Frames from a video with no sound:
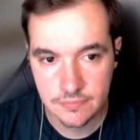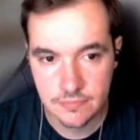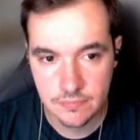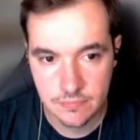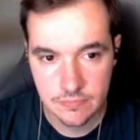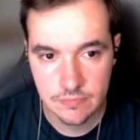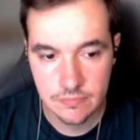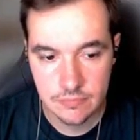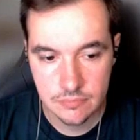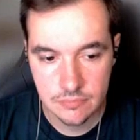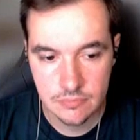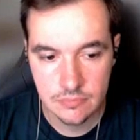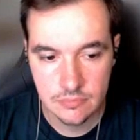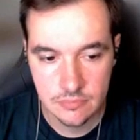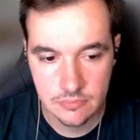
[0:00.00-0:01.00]

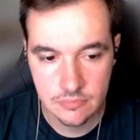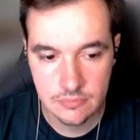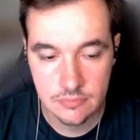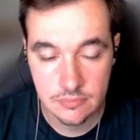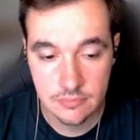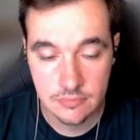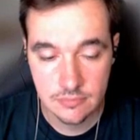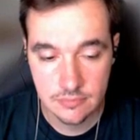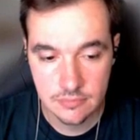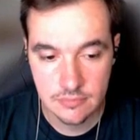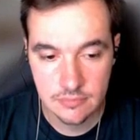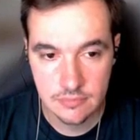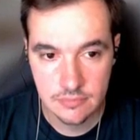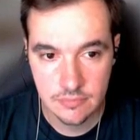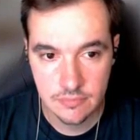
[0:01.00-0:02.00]

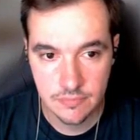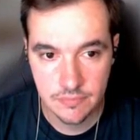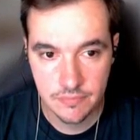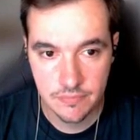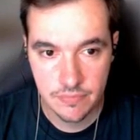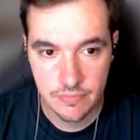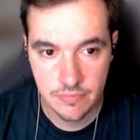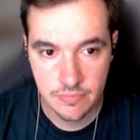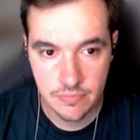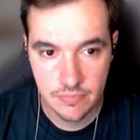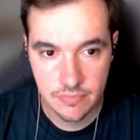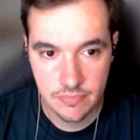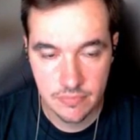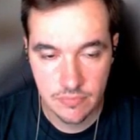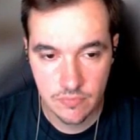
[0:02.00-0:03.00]

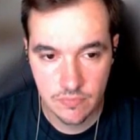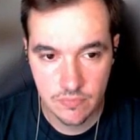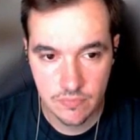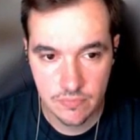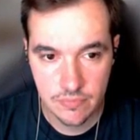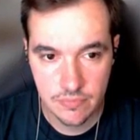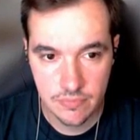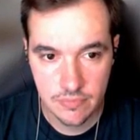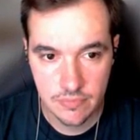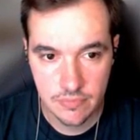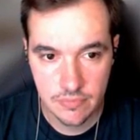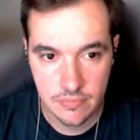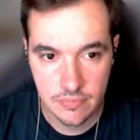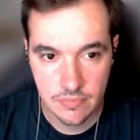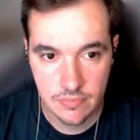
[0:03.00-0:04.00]

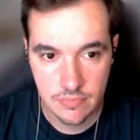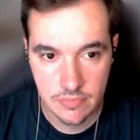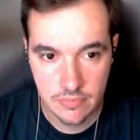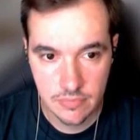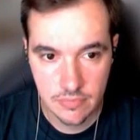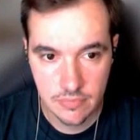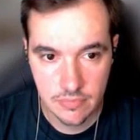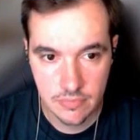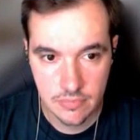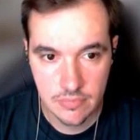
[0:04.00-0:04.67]
(not speaking)